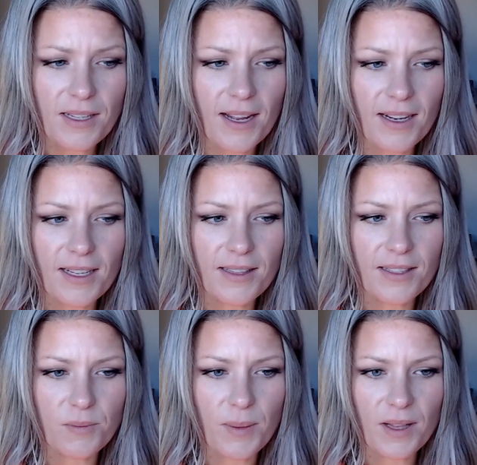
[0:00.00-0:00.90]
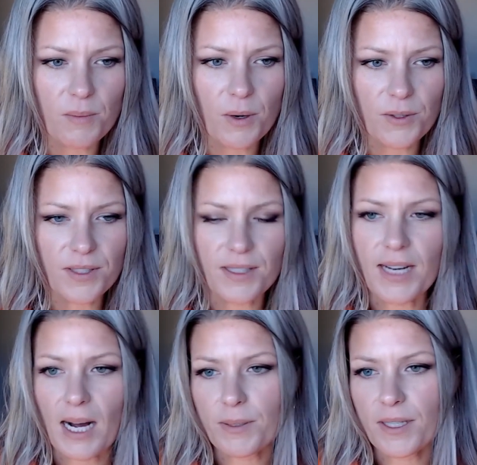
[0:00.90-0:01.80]
that ETH has been the most
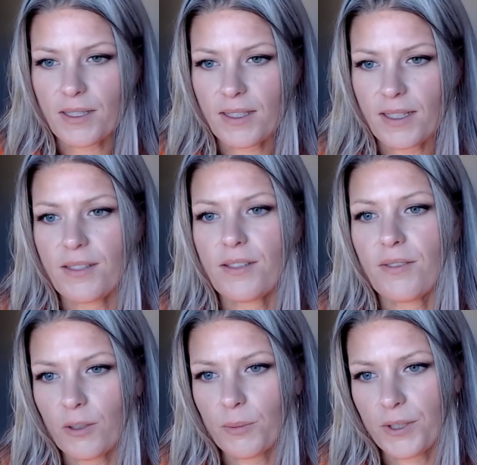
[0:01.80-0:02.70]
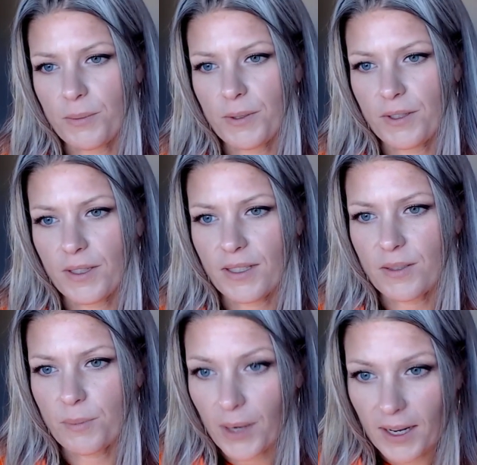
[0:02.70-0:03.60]
adopted in developer
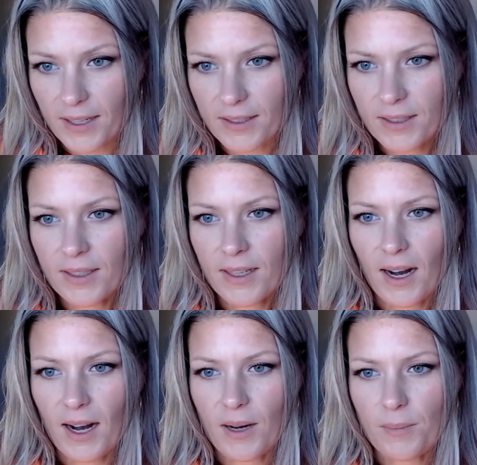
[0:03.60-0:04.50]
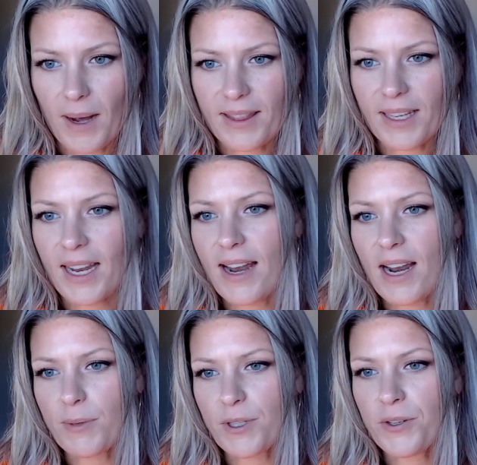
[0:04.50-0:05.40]
communities. But I think it had
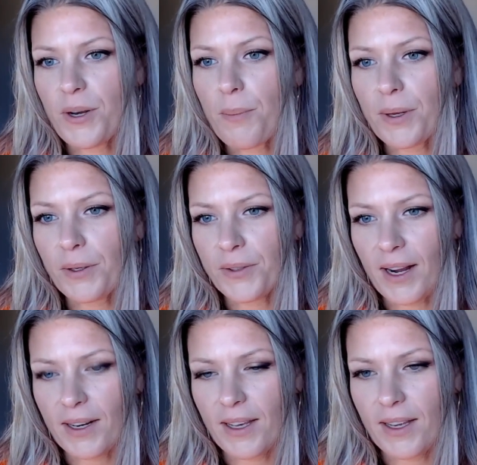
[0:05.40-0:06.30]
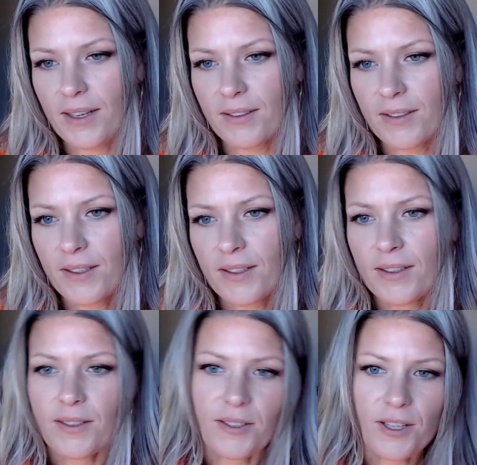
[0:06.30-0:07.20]
an opportunity to build on it.
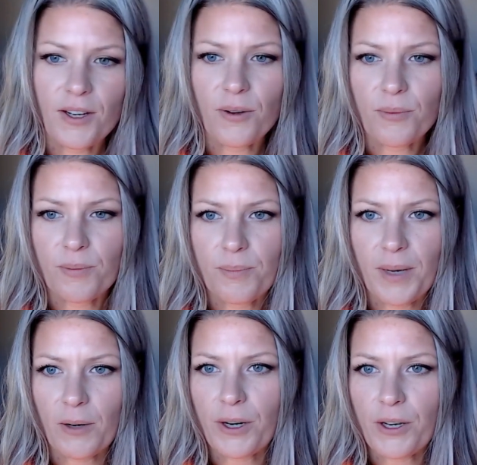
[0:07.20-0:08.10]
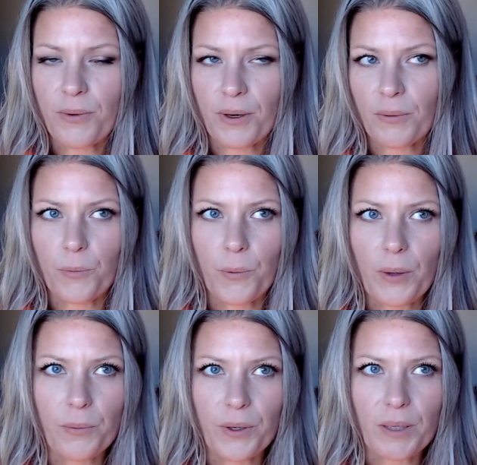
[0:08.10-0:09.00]
Bitcoin you
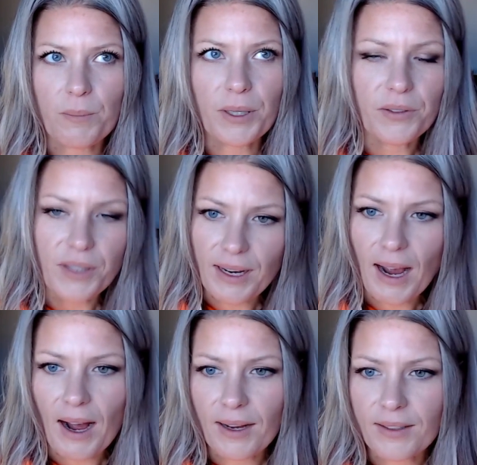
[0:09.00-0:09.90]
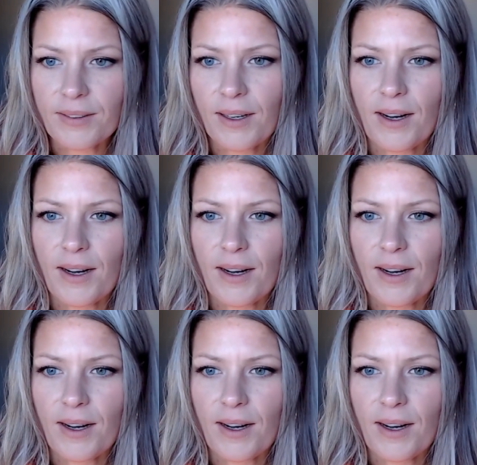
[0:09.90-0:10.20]
weren't really building on